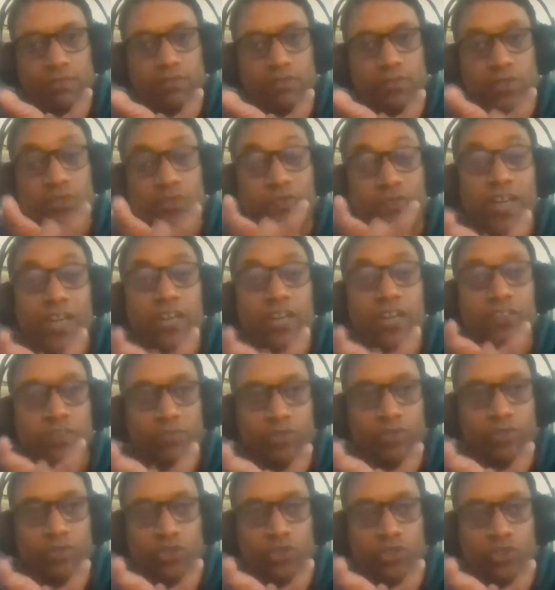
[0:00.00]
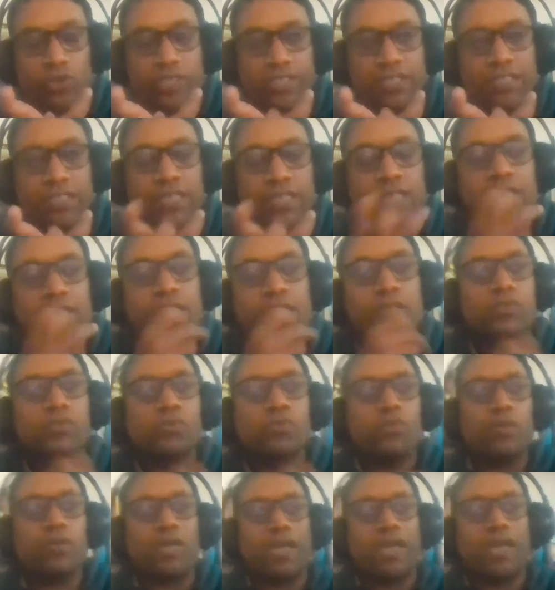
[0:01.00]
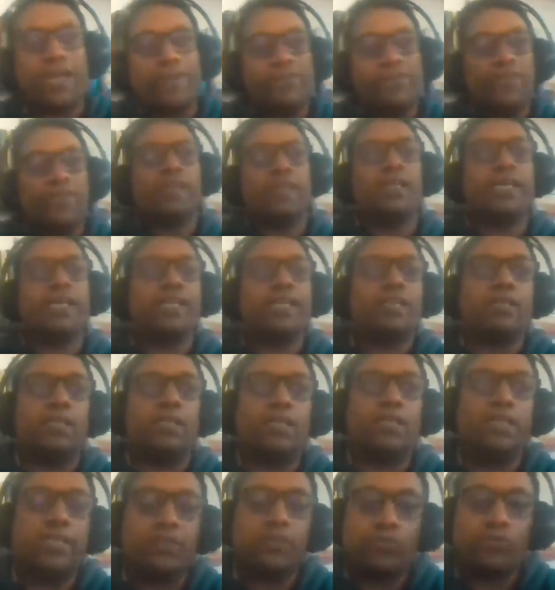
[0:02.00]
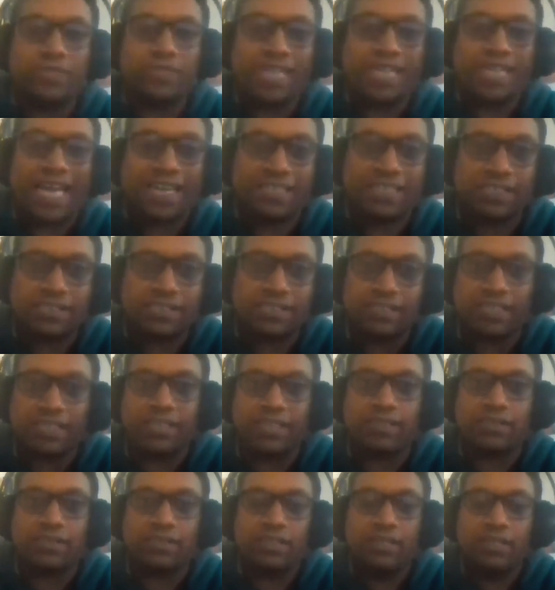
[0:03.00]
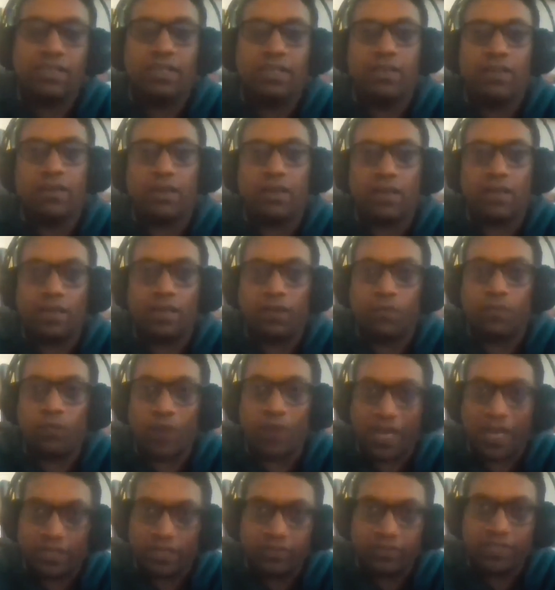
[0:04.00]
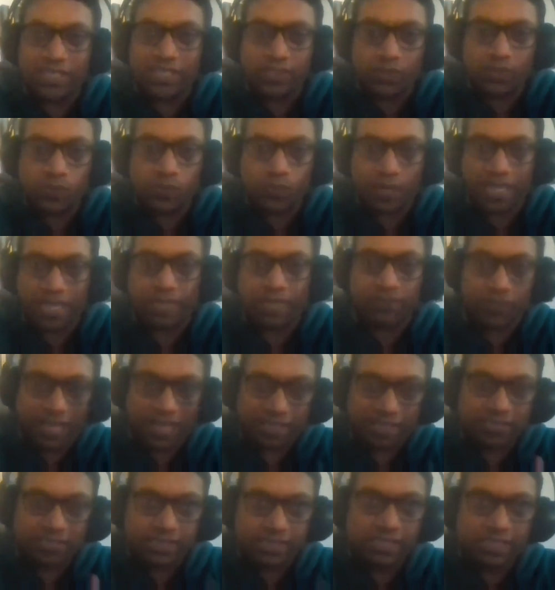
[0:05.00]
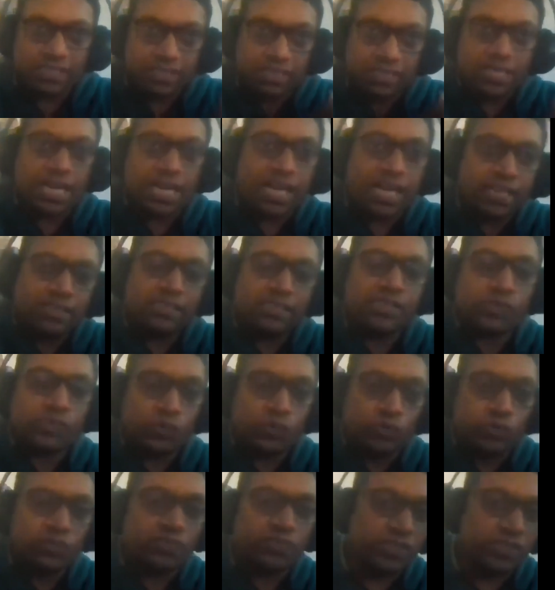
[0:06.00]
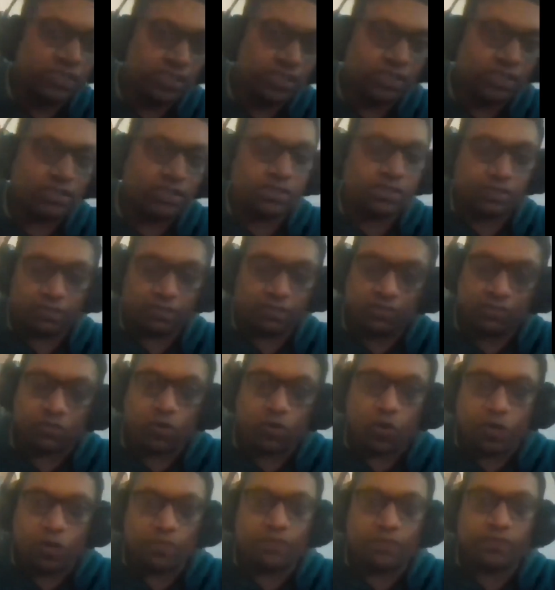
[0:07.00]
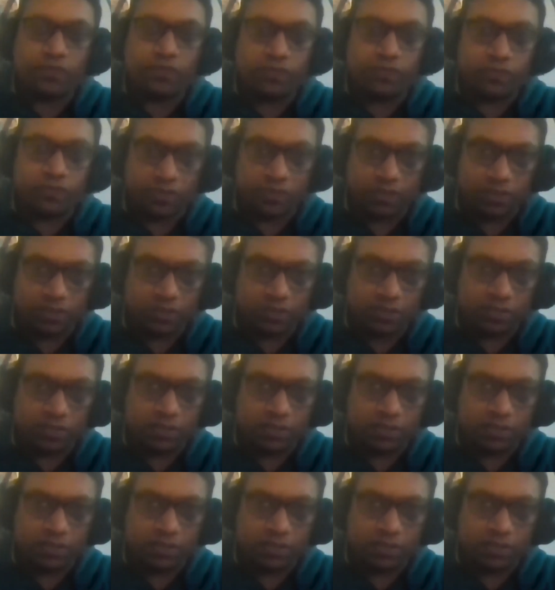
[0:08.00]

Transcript: the will of the majority. So I feel like to that extent, one of the reasons why, if you actually see in Gandhi's own critique of